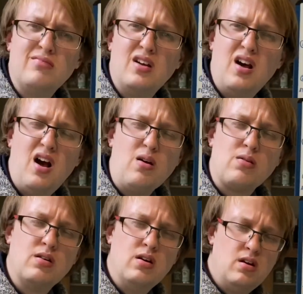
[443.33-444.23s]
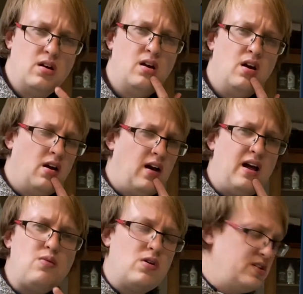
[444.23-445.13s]
Oh,
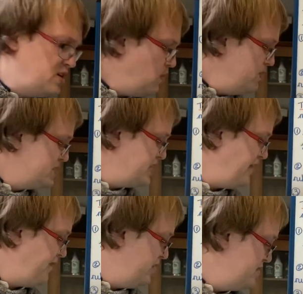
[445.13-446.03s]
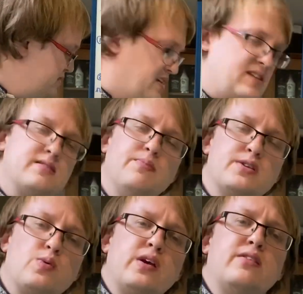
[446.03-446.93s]
I wonder what the difference is
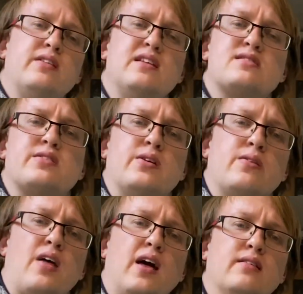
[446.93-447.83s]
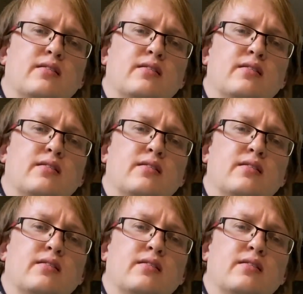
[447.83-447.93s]
between these two then.